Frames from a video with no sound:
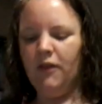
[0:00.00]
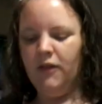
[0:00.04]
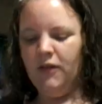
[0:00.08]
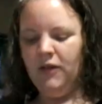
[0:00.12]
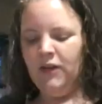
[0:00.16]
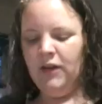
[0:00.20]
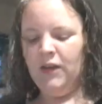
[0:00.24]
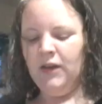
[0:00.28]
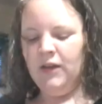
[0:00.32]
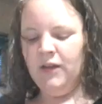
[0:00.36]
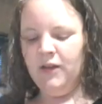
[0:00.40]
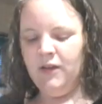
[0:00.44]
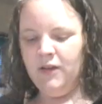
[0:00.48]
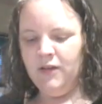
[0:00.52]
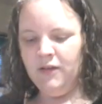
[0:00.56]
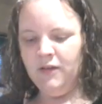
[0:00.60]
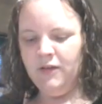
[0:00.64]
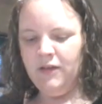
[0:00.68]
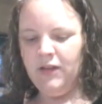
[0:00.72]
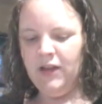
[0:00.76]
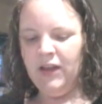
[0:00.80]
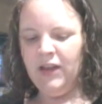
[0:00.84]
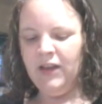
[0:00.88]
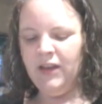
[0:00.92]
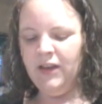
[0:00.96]
yeah,
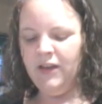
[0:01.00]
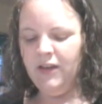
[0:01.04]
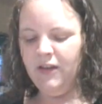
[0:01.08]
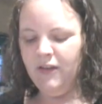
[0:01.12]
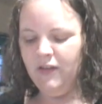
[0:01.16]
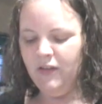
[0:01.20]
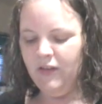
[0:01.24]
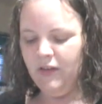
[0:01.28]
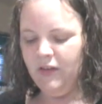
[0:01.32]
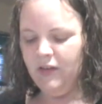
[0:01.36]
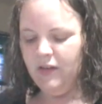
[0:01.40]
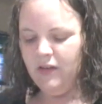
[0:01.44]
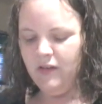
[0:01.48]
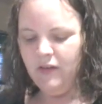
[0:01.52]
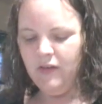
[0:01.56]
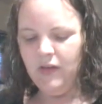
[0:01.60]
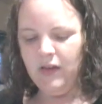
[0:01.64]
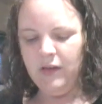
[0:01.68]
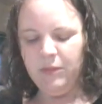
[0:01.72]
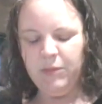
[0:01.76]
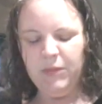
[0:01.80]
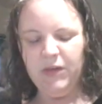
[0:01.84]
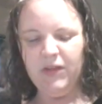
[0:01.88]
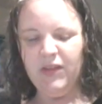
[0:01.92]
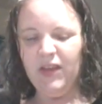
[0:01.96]
and it didn't
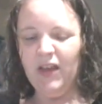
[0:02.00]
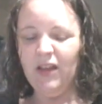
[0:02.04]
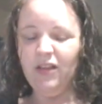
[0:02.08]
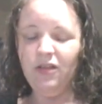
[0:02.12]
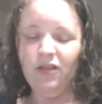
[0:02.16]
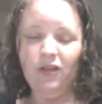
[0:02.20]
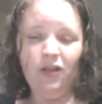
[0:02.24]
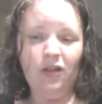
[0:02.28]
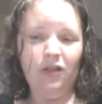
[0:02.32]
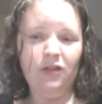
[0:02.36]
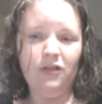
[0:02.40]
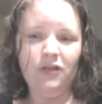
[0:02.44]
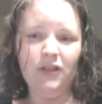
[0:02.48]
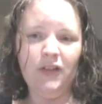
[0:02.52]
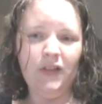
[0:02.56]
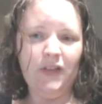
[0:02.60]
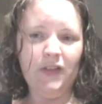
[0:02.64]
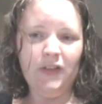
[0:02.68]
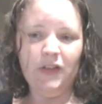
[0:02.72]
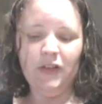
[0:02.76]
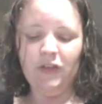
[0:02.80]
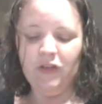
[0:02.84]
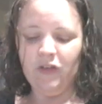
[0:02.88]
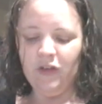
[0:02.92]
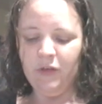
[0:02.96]
take me that long to
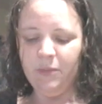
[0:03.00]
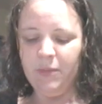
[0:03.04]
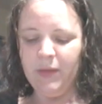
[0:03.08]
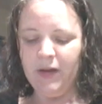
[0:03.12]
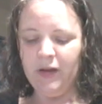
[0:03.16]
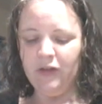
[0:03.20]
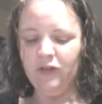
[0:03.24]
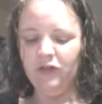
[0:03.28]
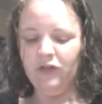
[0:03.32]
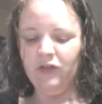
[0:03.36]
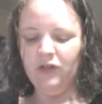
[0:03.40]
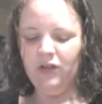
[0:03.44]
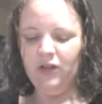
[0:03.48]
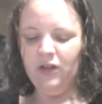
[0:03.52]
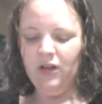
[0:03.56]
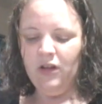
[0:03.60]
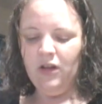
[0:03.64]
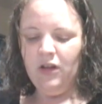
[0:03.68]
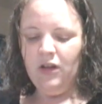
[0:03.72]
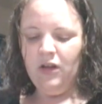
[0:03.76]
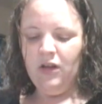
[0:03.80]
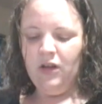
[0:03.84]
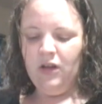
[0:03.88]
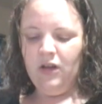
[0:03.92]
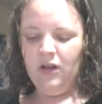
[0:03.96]
stitch up actually,
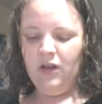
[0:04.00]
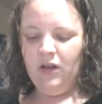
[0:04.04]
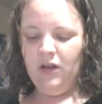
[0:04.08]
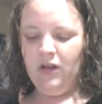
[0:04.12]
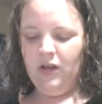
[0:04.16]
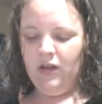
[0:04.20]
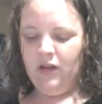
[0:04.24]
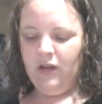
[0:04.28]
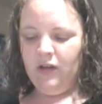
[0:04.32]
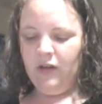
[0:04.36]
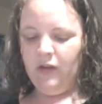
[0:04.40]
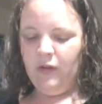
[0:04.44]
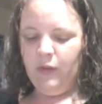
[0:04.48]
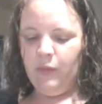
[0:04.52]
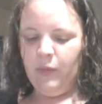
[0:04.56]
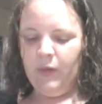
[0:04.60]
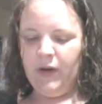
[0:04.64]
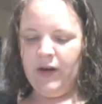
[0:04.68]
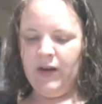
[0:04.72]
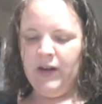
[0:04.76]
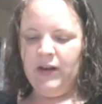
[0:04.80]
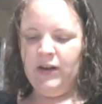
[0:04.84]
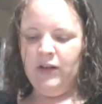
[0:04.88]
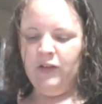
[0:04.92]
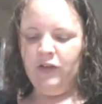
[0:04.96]
because
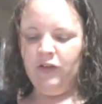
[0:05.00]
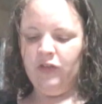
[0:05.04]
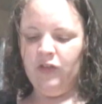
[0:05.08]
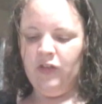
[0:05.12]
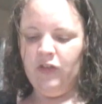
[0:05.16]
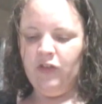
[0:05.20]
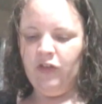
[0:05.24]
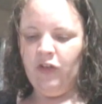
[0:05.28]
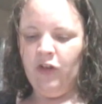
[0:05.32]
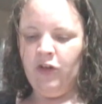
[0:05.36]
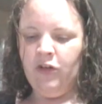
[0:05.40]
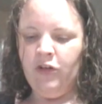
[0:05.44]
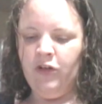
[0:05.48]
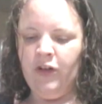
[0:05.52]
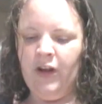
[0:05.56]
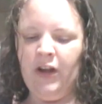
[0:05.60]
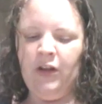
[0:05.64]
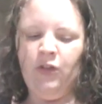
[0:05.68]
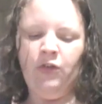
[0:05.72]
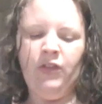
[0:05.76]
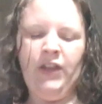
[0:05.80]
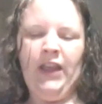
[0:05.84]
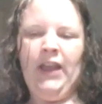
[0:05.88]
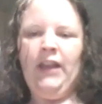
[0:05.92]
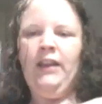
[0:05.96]
when I initially started her,
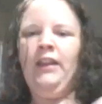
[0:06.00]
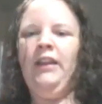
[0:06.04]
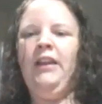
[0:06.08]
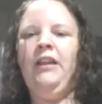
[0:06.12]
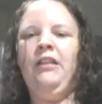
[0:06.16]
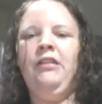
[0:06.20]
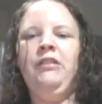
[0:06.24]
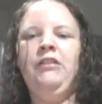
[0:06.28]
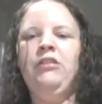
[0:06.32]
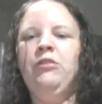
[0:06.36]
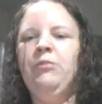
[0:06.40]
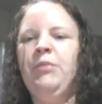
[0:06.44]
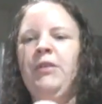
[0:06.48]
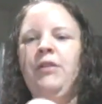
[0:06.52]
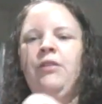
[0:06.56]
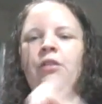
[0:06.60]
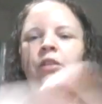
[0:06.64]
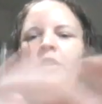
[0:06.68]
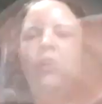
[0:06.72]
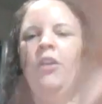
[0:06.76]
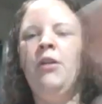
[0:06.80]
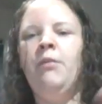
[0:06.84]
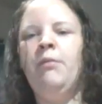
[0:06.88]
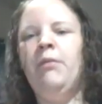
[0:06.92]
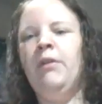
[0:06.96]
I only had like a little bit of
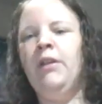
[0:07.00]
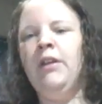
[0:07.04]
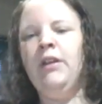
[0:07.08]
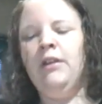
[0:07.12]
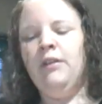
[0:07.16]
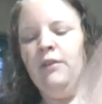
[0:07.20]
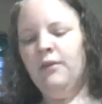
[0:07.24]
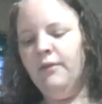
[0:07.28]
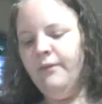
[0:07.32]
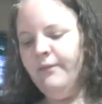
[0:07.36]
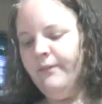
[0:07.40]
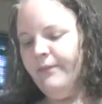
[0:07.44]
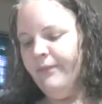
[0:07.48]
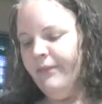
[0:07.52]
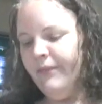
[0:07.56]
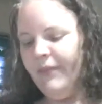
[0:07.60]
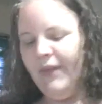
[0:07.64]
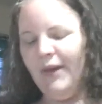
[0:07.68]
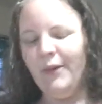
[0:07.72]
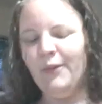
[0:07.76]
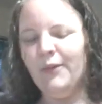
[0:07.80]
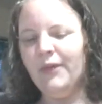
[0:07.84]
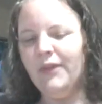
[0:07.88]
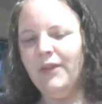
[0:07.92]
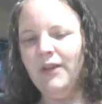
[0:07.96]
the arm done.
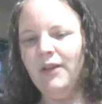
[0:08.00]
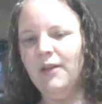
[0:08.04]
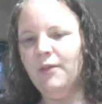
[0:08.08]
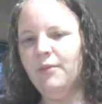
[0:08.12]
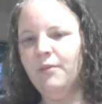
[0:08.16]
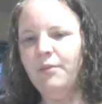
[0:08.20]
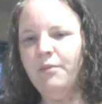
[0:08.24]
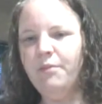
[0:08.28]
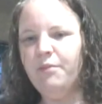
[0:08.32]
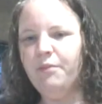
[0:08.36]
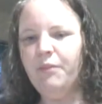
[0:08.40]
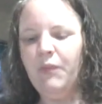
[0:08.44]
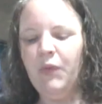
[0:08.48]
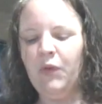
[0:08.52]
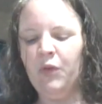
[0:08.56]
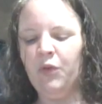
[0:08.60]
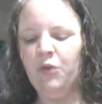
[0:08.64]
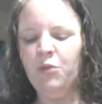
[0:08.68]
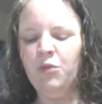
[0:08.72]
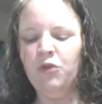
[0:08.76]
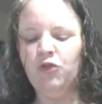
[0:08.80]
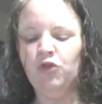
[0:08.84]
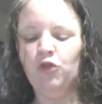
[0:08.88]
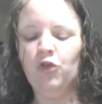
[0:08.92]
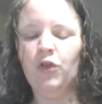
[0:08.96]
That was it. So
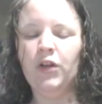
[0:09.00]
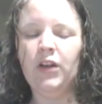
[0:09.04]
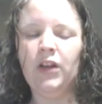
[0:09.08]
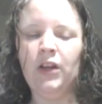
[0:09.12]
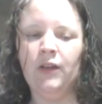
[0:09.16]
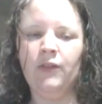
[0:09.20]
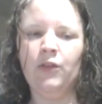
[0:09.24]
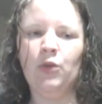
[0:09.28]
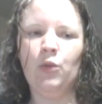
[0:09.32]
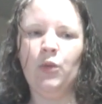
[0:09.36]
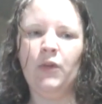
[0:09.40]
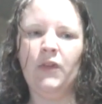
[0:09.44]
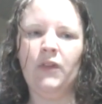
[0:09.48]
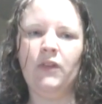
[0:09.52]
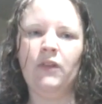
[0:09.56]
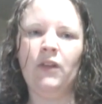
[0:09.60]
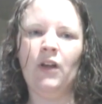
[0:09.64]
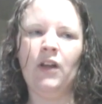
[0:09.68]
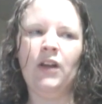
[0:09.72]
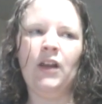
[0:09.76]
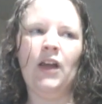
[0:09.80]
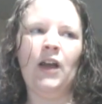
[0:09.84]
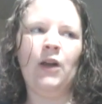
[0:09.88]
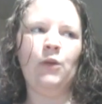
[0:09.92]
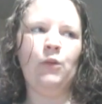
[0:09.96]
the majority of it was
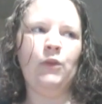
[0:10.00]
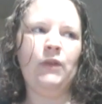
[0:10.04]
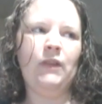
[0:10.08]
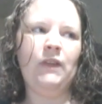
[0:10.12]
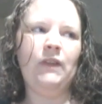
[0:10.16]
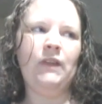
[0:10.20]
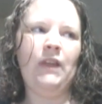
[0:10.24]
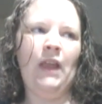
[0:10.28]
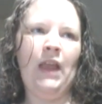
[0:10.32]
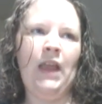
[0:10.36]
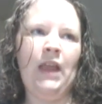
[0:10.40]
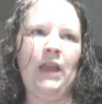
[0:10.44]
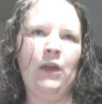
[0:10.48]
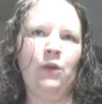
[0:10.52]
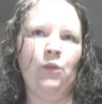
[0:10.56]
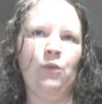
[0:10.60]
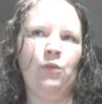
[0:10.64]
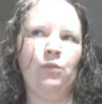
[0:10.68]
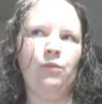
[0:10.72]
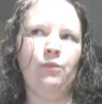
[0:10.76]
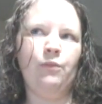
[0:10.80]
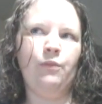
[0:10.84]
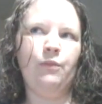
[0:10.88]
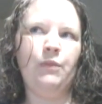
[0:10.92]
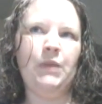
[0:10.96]
done, I would say,
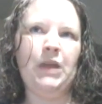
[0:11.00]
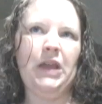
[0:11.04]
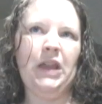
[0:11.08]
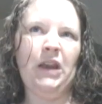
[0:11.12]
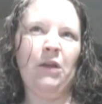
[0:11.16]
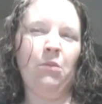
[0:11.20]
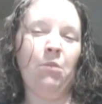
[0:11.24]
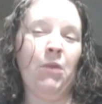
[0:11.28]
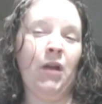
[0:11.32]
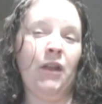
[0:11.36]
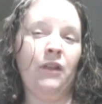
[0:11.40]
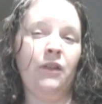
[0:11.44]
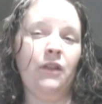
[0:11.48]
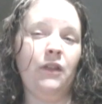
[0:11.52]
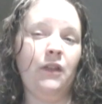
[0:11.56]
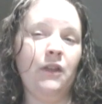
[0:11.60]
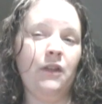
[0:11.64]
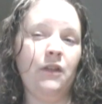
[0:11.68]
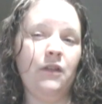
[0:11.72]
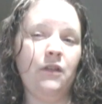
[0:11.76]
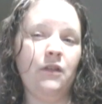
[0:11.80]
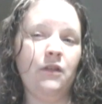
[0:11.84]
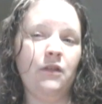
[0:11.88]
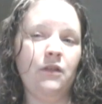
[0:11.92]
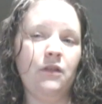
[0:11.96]
in a month.
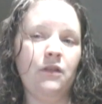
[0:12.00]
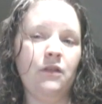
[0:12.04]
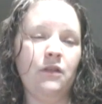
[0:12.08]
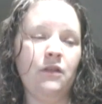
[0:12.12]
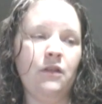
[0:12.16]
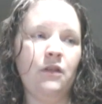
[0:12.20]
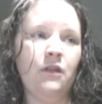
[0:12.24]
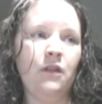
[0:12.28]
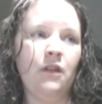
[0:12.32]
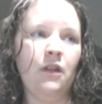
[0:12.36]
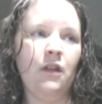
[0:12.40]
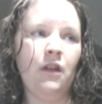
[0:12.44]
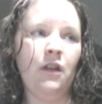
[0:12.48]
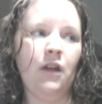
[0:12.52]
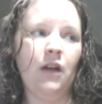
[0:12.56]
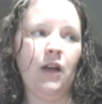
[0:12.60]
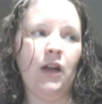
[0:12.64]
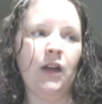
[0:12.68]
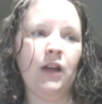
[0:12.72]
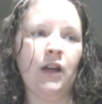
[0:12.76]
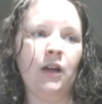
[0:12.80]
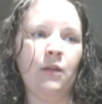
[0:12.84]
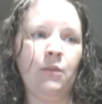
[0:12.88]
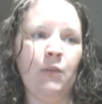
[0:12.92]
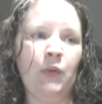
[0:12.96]

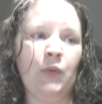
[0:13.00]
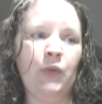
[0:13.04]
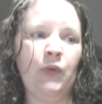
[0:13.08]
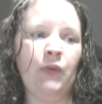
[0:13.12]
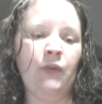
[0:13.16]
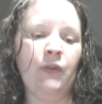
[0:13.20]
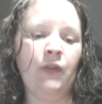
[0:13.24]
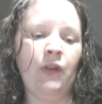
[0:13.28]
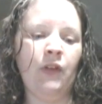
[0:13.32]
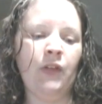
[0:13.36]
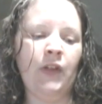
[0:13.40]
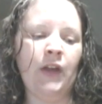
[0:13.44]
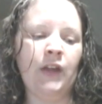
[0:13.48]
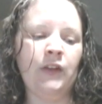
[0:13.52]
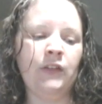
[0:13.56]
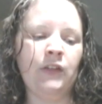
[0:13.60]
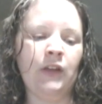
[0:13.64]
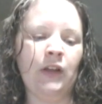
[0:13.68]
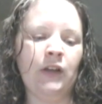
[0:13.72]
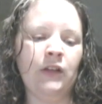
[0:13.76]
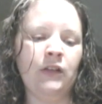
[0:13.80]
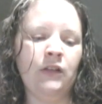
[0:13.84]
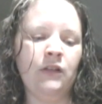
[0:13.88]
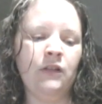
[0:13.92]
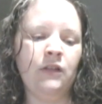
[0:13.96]
I got most of all that
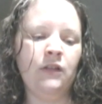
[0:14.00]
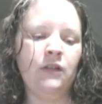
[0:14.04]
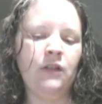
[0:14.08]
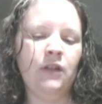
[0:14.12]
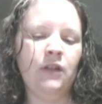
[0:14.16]
done.